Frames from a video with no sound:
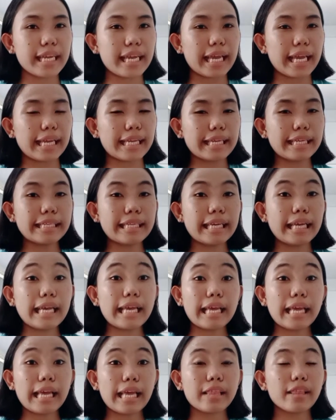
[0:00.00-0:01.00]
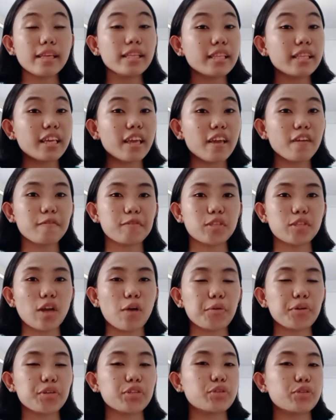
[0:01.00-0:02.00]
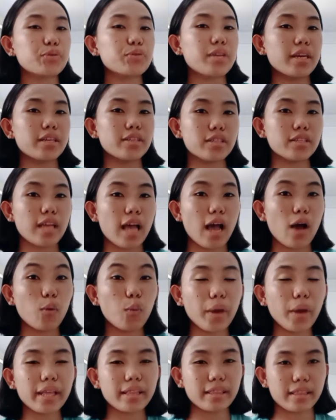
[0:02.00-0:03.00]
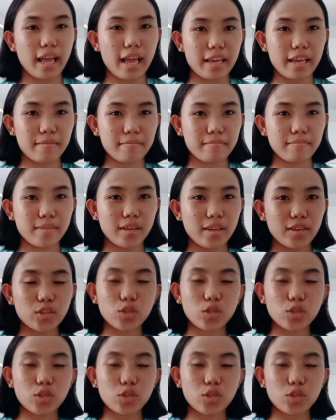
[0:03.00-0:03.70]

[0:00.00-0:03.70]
And that gives our students wait time.